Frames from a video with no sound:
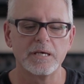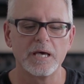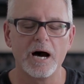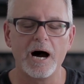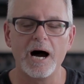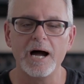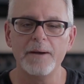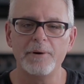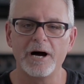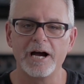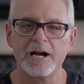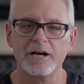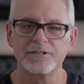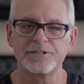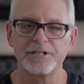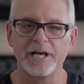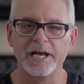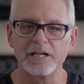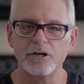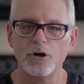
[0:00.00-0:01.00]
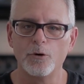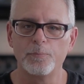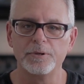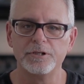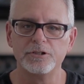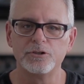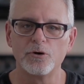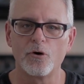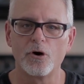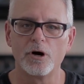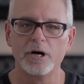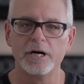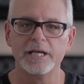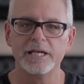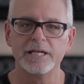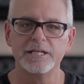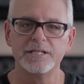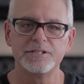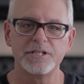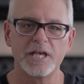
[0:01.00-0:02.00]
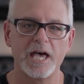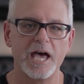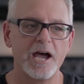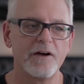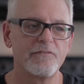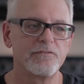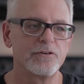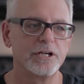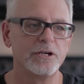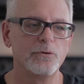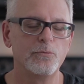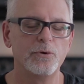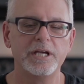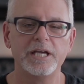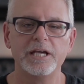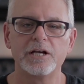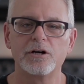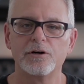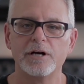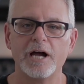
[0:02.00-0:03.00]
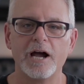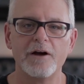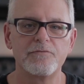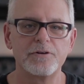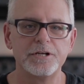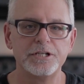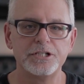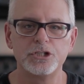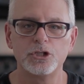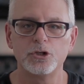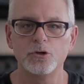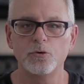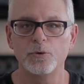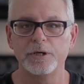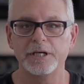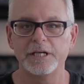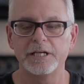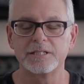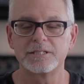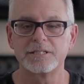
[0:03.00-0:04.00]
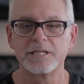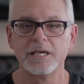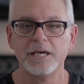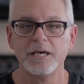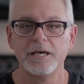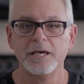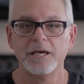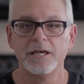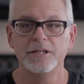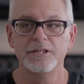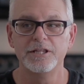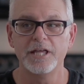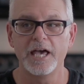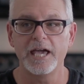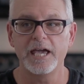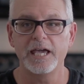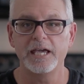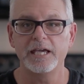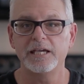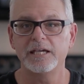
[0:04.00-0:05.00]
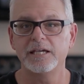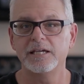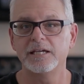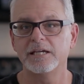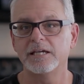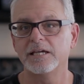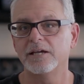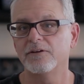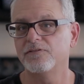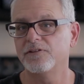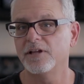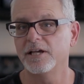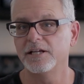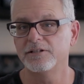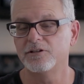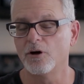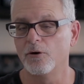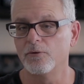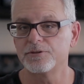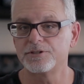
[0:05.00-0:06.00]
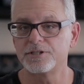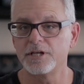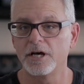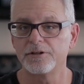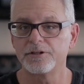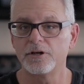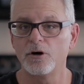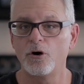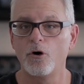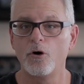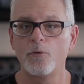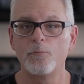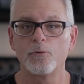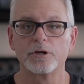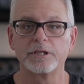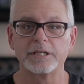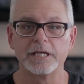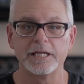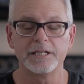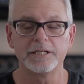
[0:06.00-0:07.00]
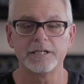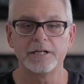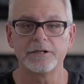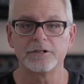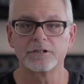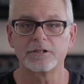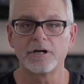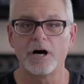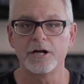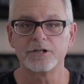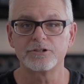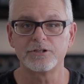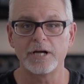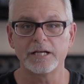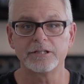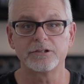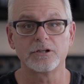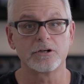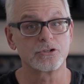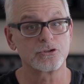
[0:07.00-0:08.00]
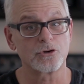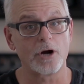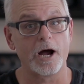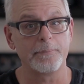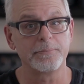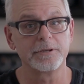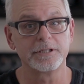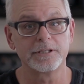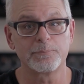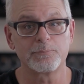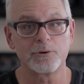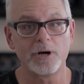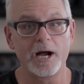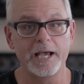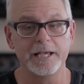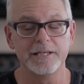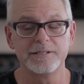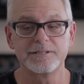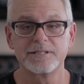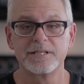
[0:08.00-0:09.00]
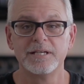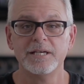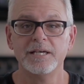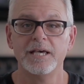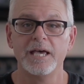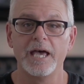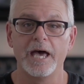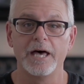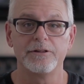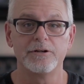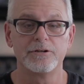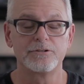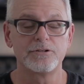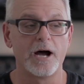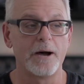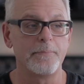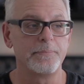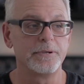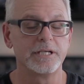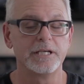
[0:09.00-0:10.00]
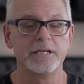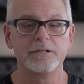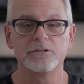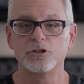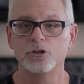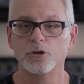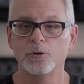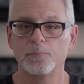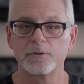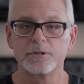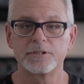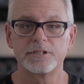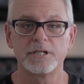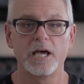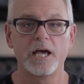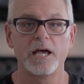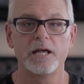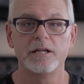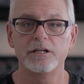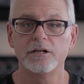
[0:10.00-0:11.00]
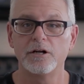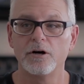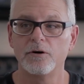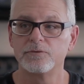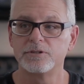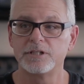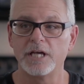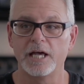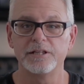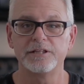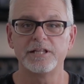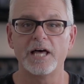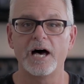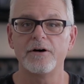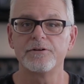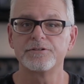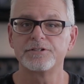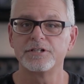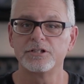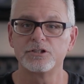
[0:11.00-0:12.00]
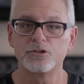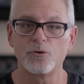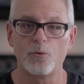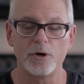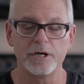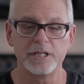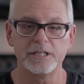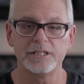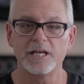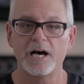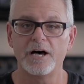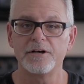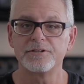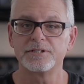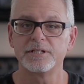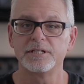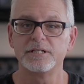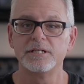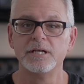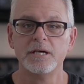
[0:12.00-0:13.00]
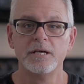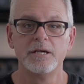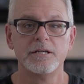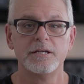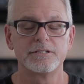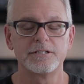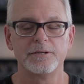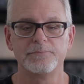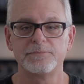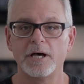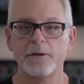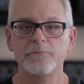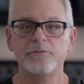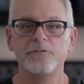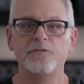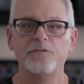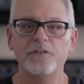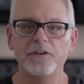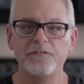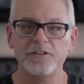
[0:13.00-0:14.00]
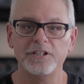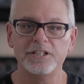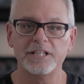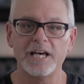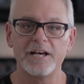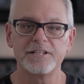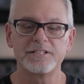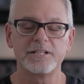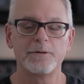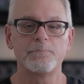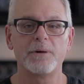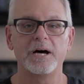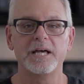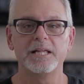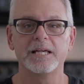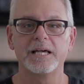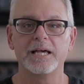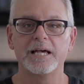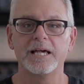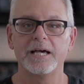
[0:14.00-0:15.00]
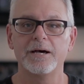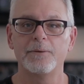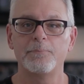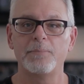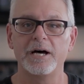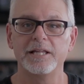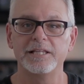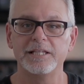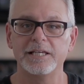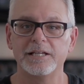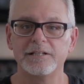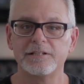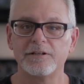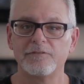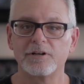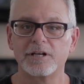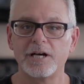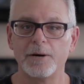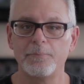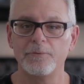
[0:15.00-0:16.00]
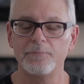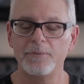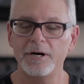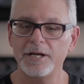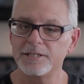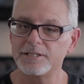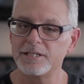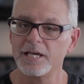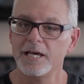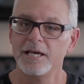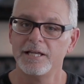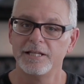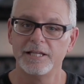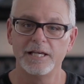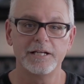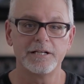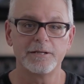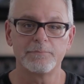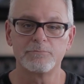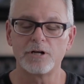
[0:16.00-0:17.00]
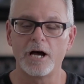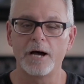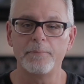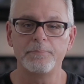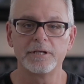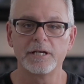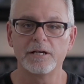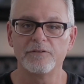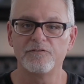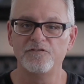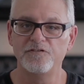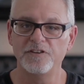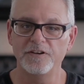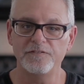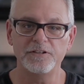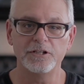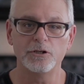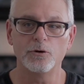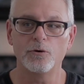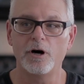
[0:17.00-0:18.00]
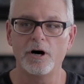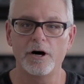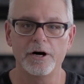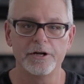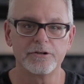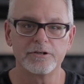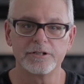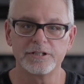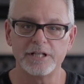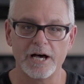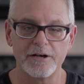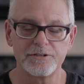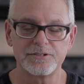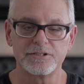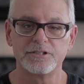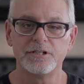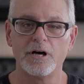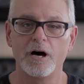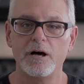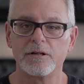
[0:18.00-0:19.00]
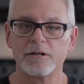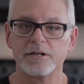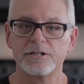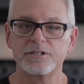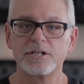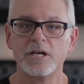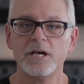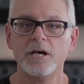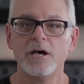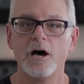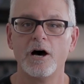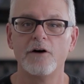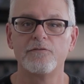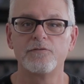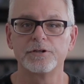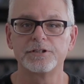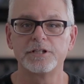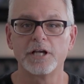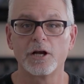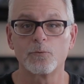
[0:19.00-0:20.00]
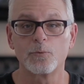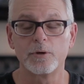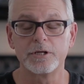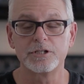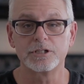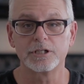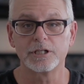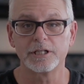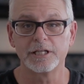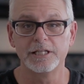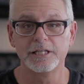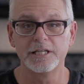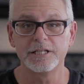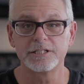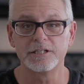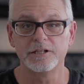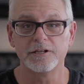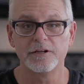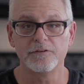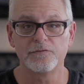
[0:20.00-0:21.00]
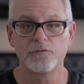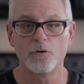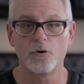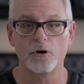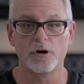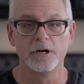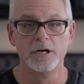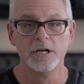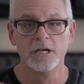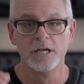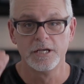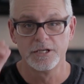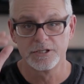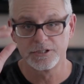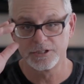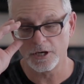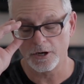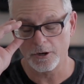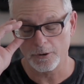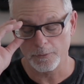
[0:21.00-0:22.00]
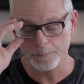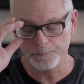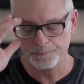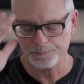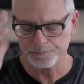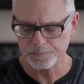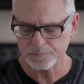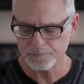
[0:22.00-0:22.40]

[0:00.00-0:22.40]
iBuyers like Opendoor is every week or every two weeks, they, if they don't sell the home or get it under contract, they're dropping the price. And they're dropping it 2%, you know, 10,000, 20,000, sometimes 50,000 by by the end of a couple months, they end up dropping it 50 to 100,000 dollars of what they originally listed it for. So